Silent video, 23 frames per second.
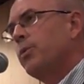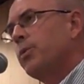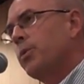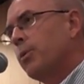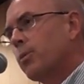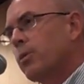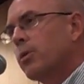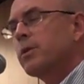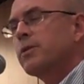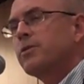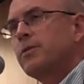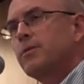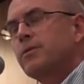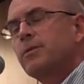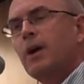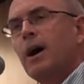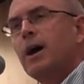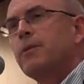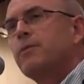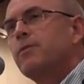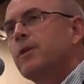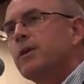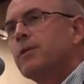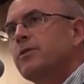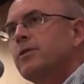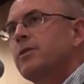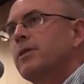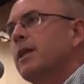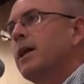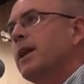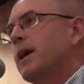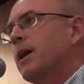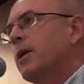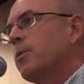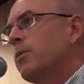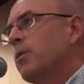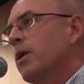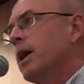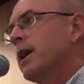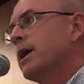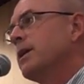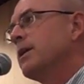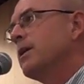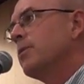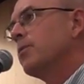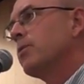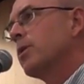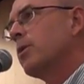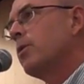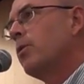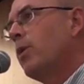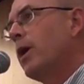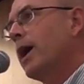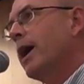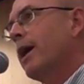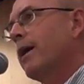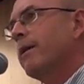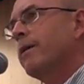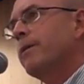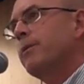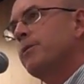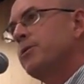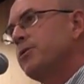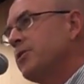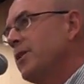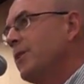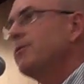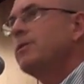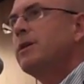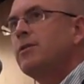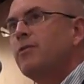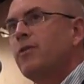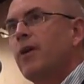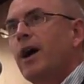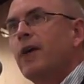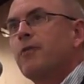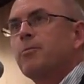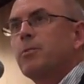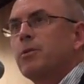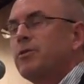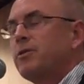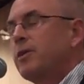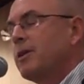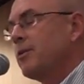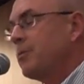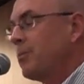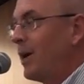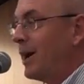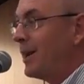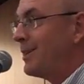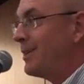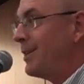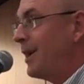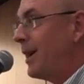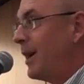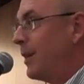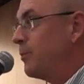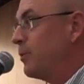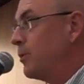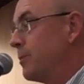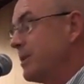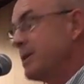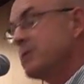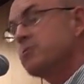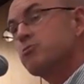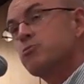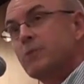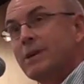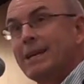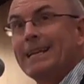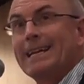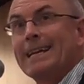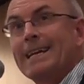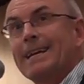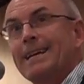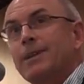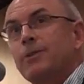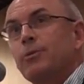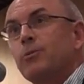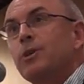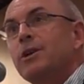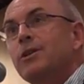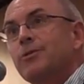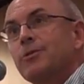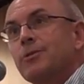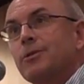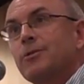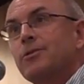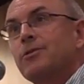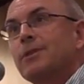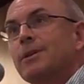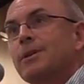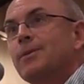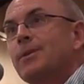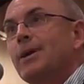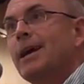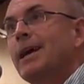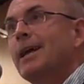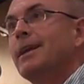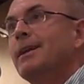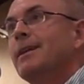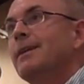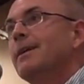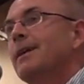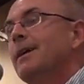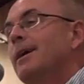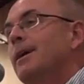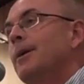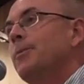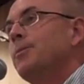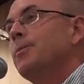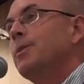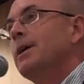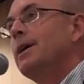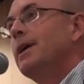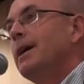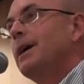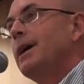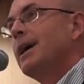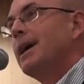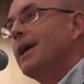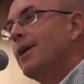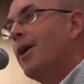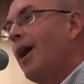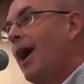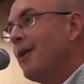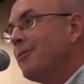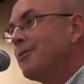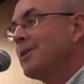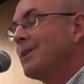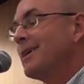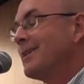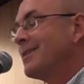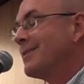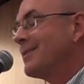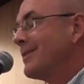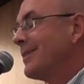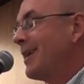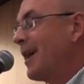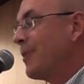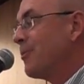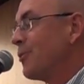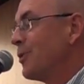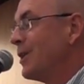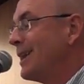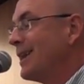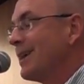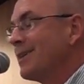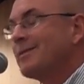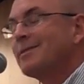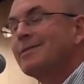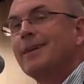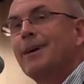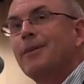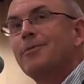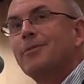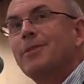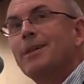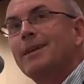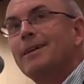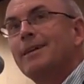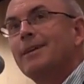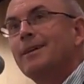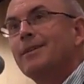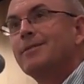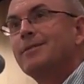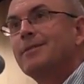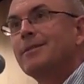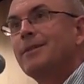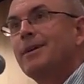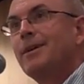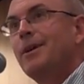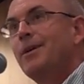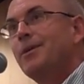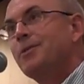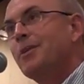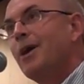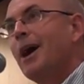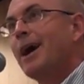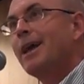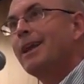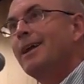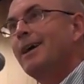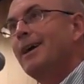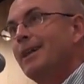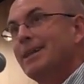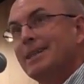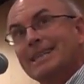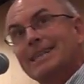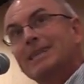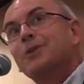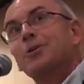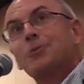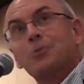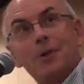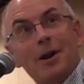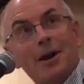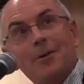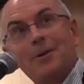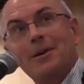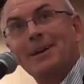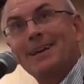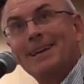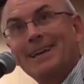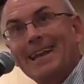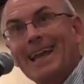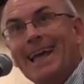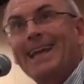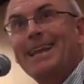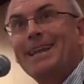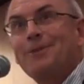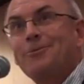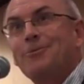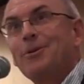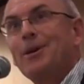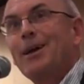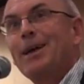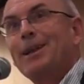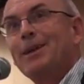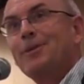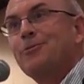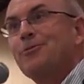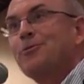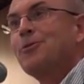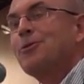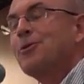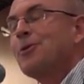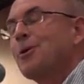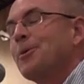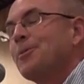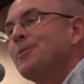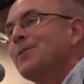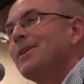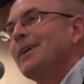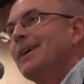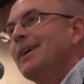the works of nonfiction that I write require 75% of my time to be reading and researching. And often I'm reading stuff that is not literary in any form.